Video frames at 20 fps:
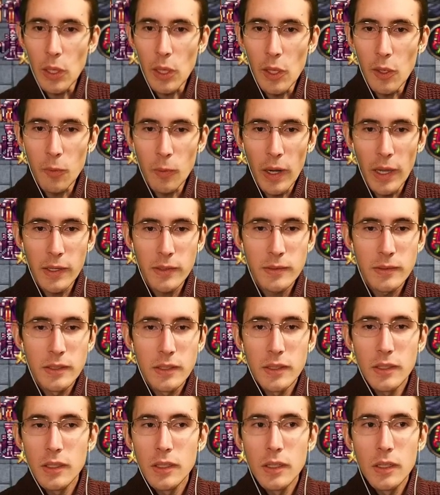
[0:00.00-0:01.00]
Alright.
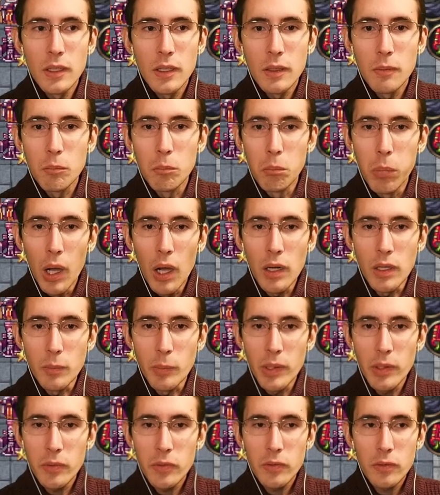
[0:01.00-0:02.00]

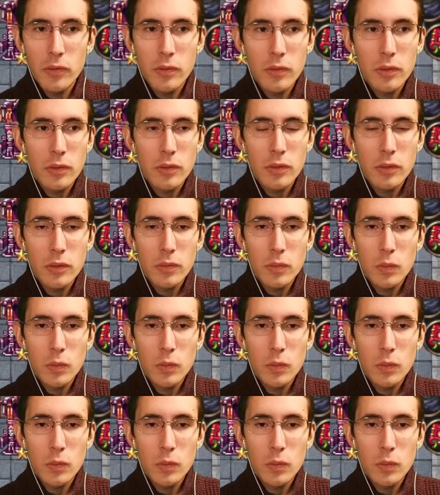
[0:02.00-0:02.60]
Barnabas.